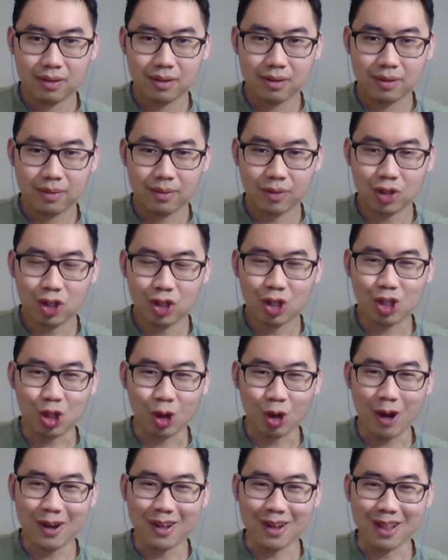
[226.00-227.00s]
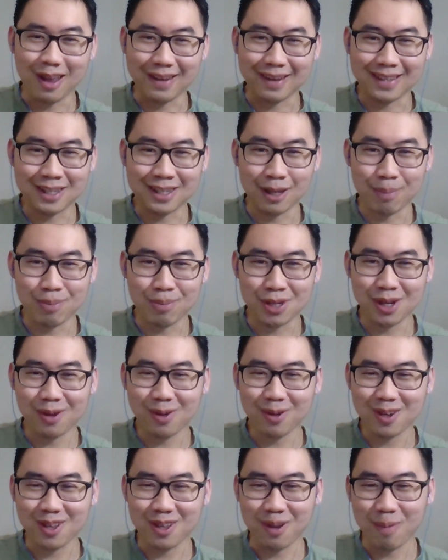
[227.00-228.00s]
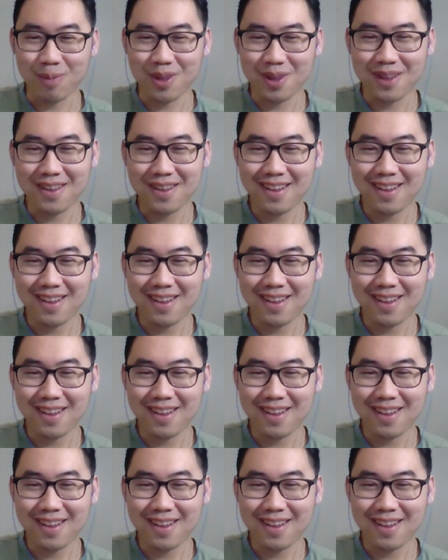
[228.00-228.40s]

Is she trying to like tiptoe or something?